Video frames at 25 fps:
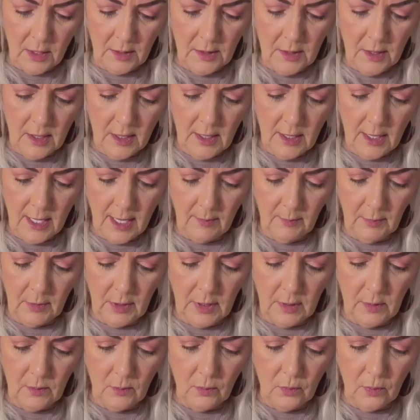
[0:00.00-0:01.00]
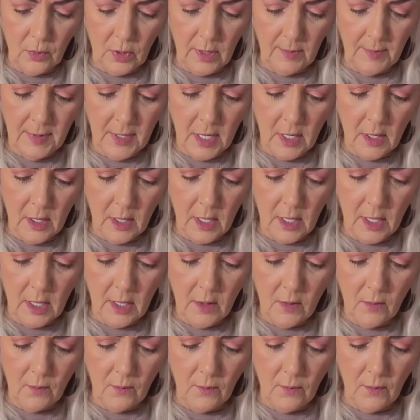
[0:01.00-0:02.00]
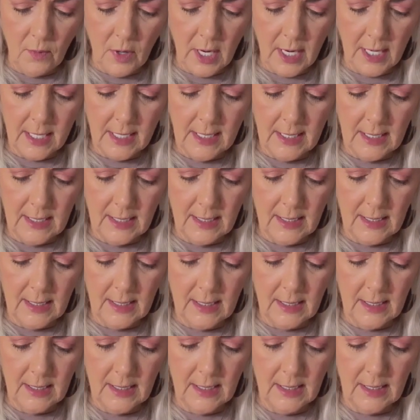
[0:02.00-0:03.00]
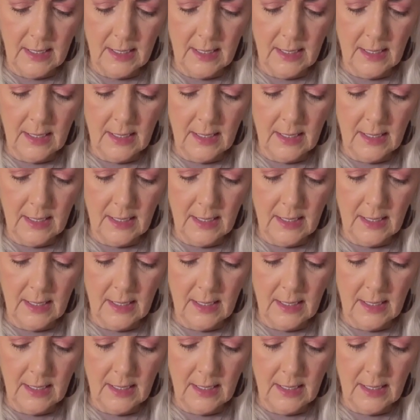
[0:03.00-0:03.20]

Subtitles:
on, and I'm gonna rub it on right,